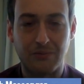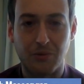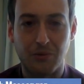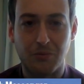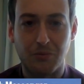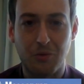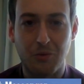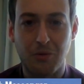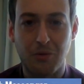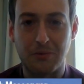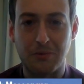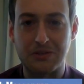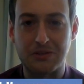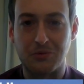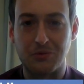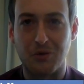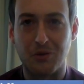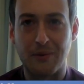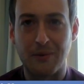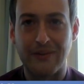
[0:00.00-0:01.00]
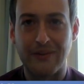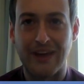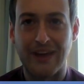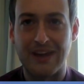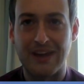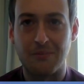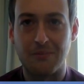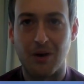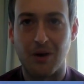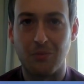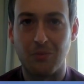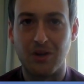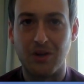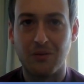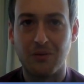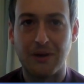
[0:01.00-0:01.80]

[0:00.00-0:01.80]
We'll probably talk about that in a moment.